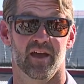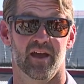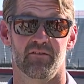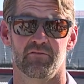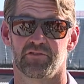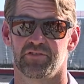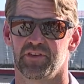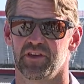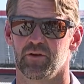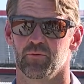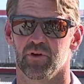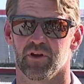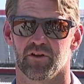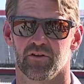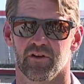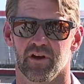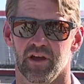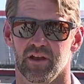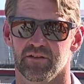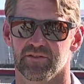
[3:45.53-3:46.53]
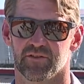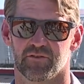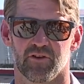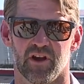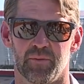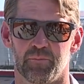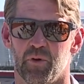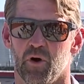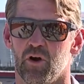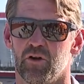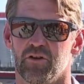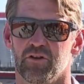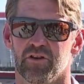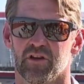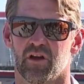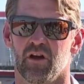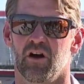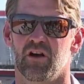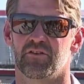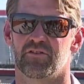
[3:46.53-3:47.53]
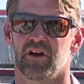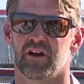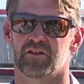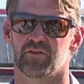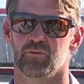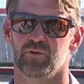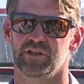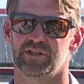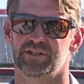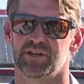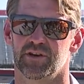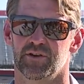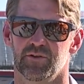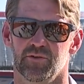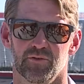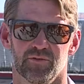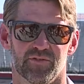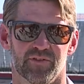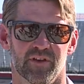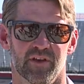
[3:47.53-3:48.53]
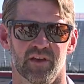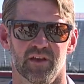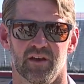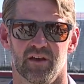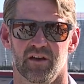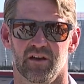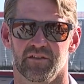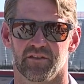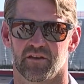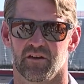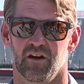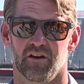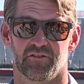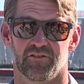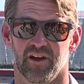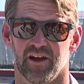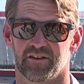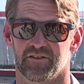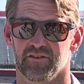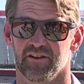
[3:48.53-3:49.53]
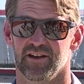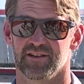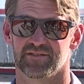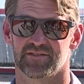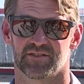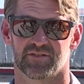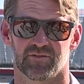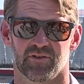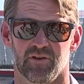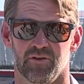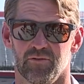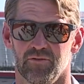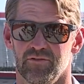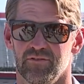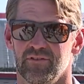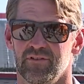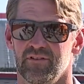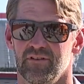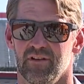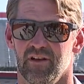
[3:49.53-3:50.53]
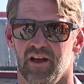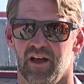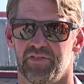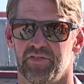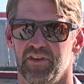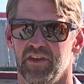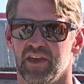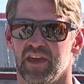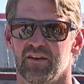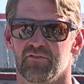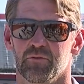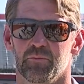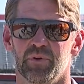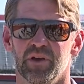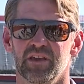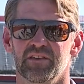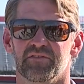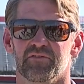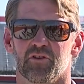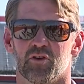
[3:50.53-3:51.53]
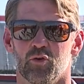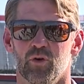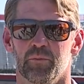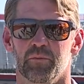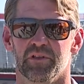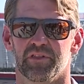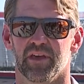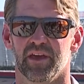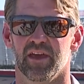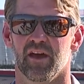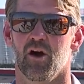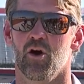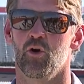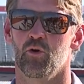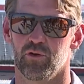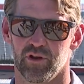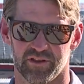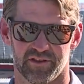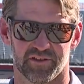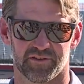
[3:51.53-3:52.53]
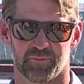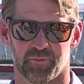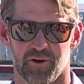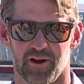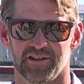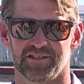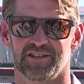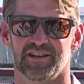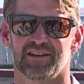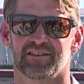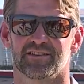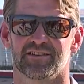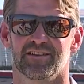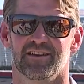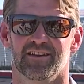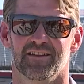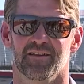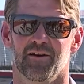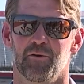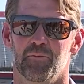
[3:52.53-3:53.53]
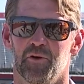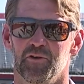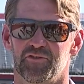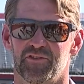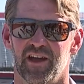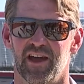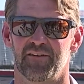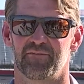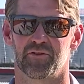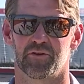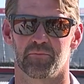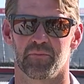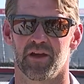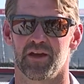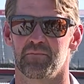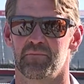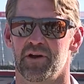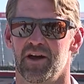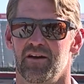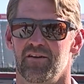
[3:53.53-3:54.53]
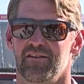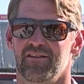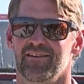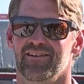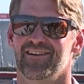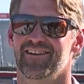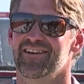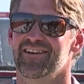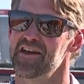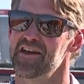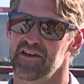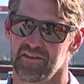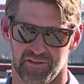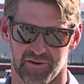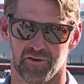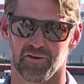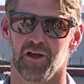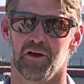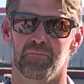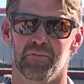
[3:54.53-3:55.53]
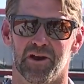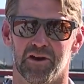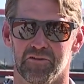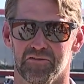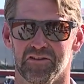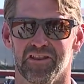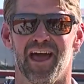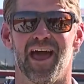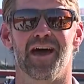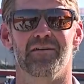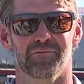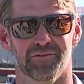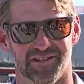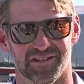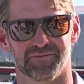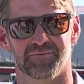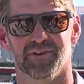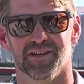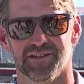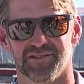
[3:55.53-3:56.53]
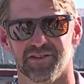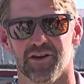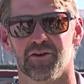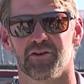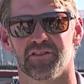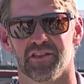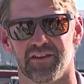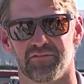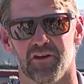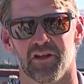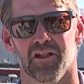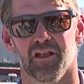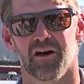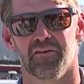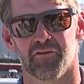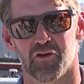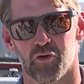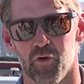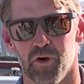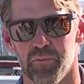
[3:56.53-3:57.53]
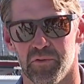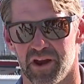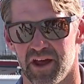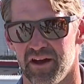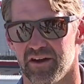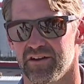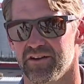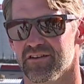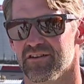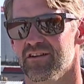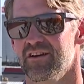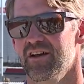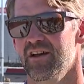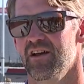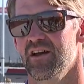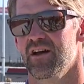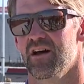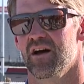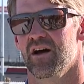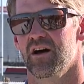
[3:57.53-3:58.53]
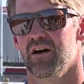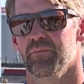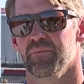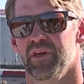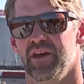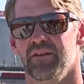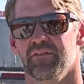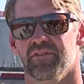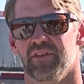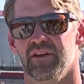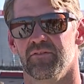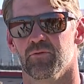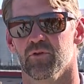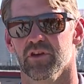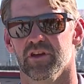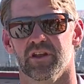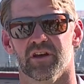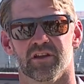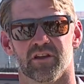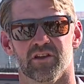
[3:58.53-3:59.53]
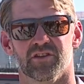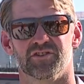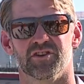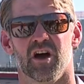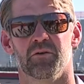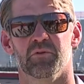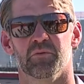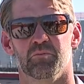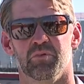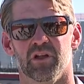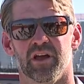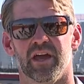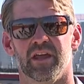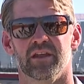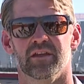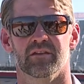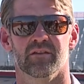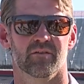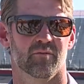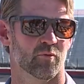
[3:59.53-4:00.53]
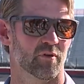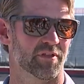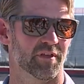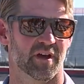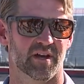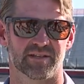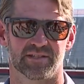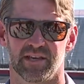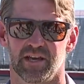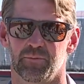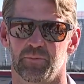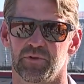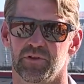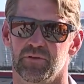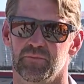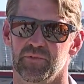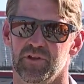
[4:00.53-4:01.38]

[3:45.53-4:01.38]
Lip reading: Everything went great. It was a great partner in the contractor we chose. The contractor has thrown, I think, every piece of equipment they own at this project and almost half their manpower. They're a lot bigger than that, but just being joking, they've got a lot of equipment out here. They've really done a good job of planning with us, helping them.